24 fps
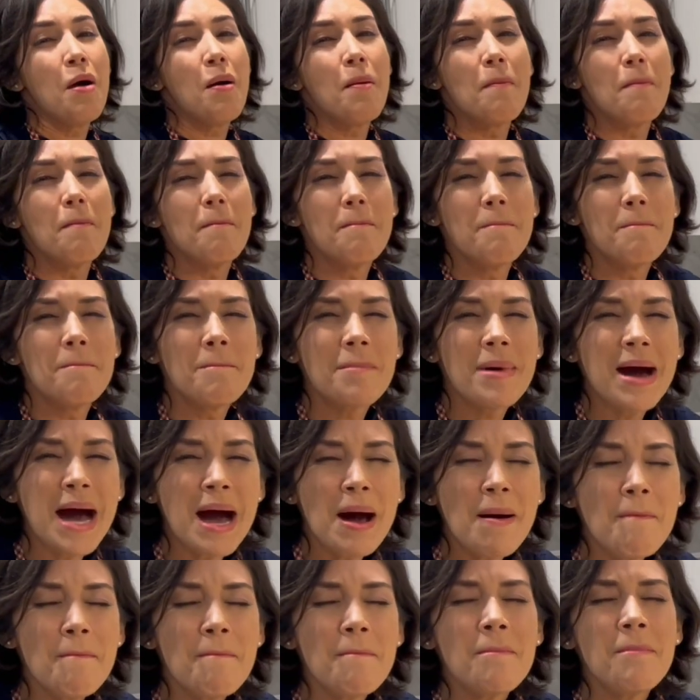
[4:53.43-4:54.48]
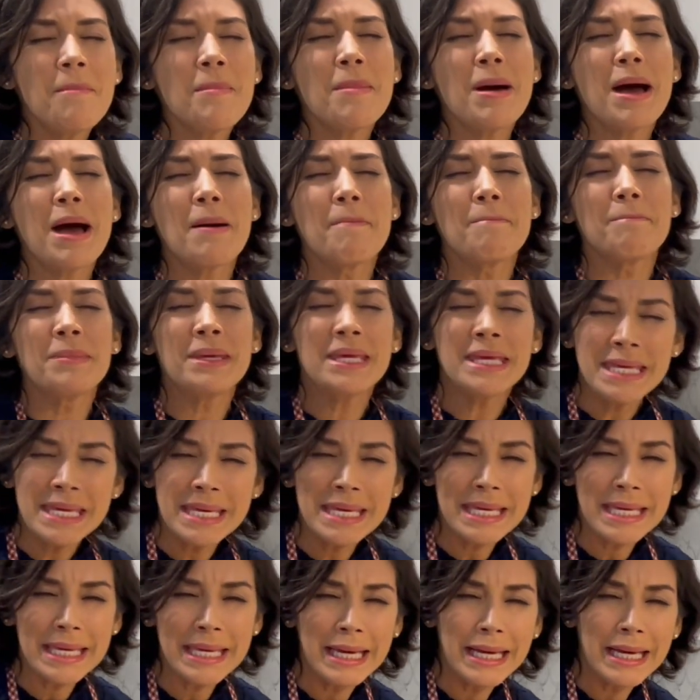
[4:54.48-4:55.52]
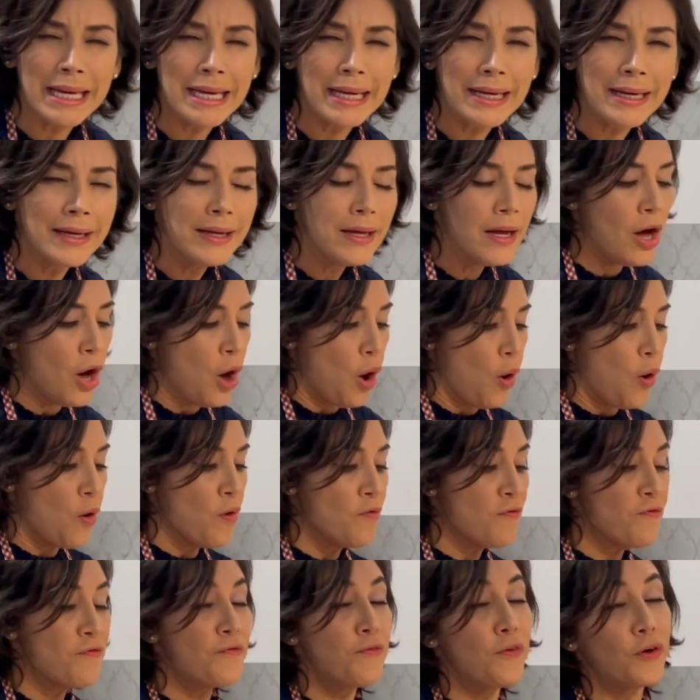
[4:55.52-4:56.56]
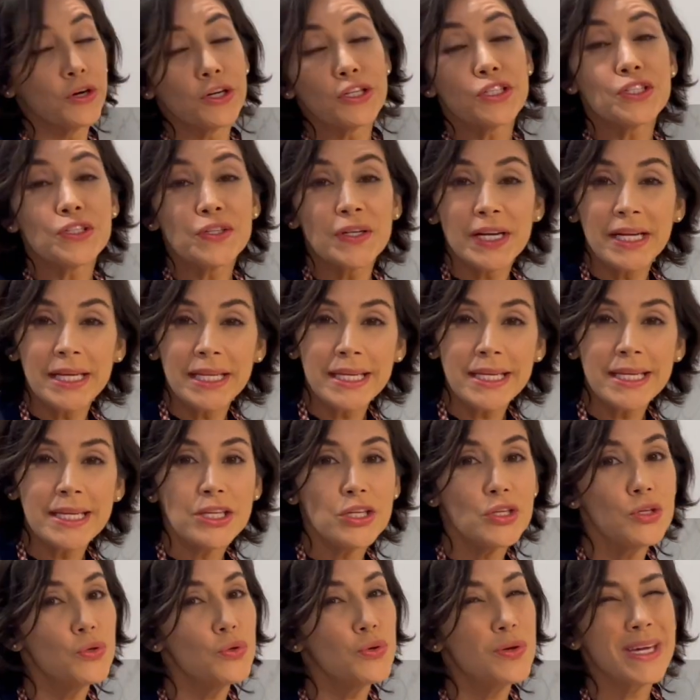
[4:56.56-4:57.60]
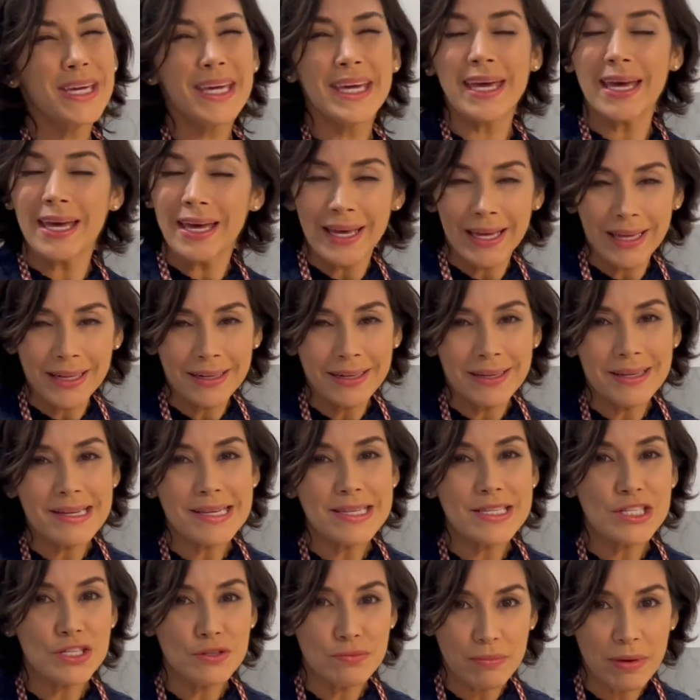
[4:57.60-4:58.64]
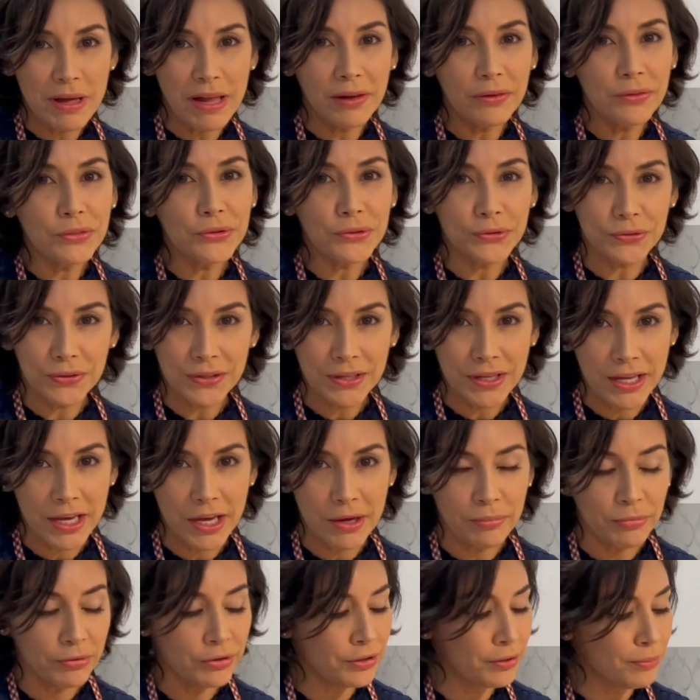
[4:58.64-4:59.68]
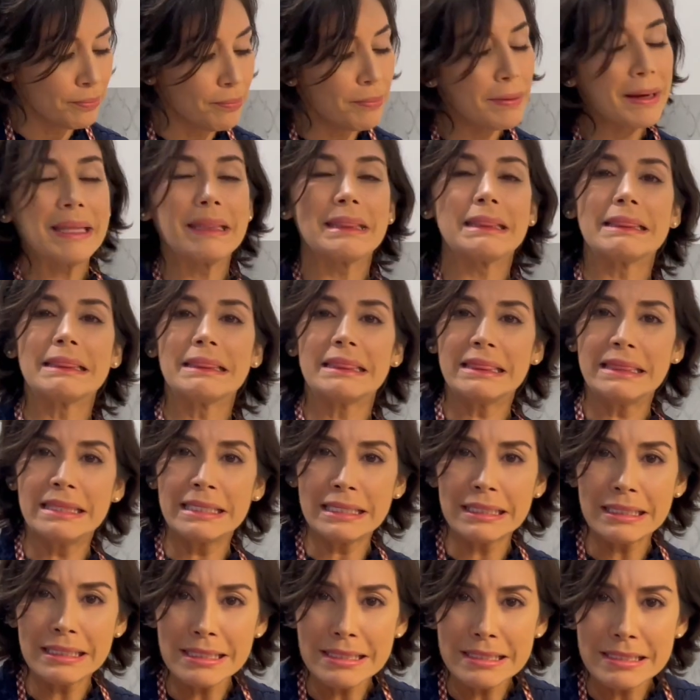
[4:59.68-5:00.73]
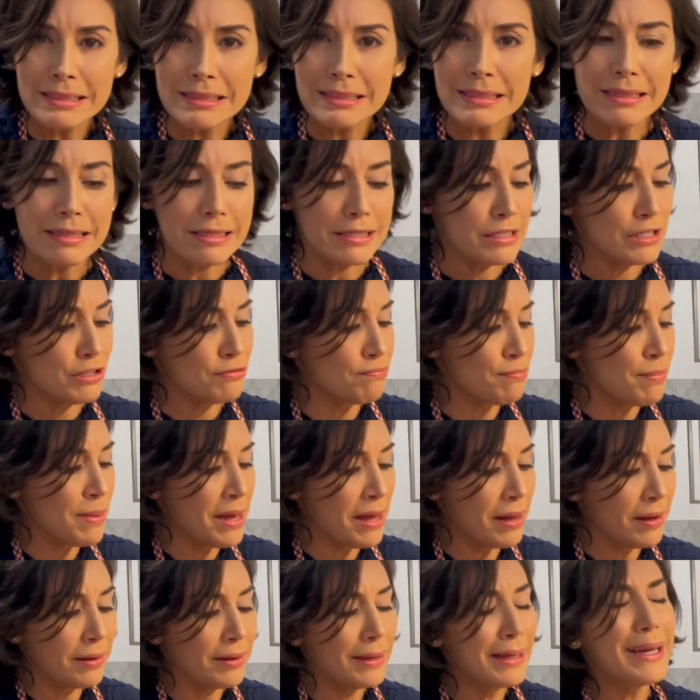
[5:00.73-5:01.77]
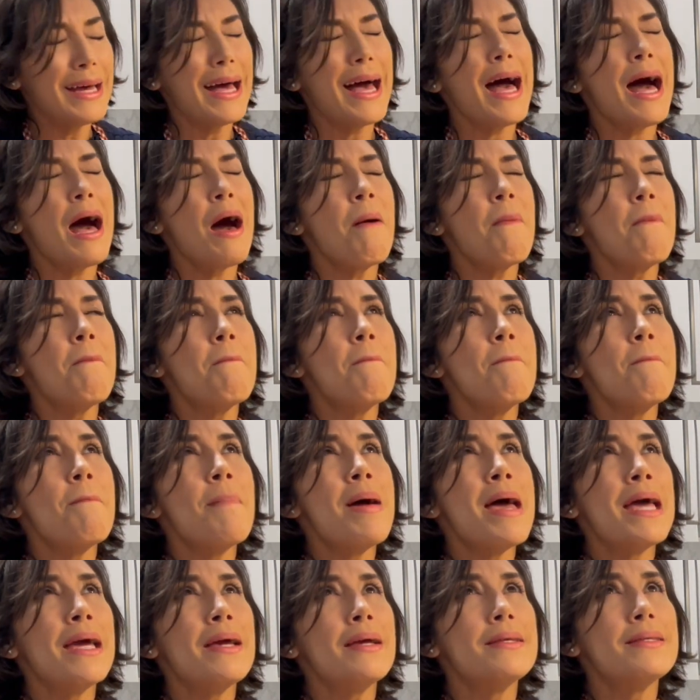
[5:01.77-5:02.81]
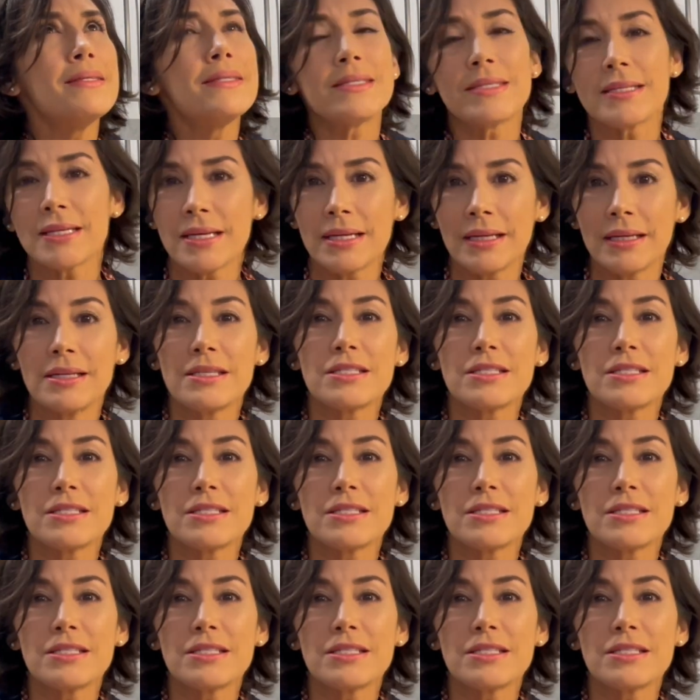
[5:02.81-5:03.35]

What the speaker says: Mamma mia! Unfortunately, you can't smell through the camera, but this smell amazing.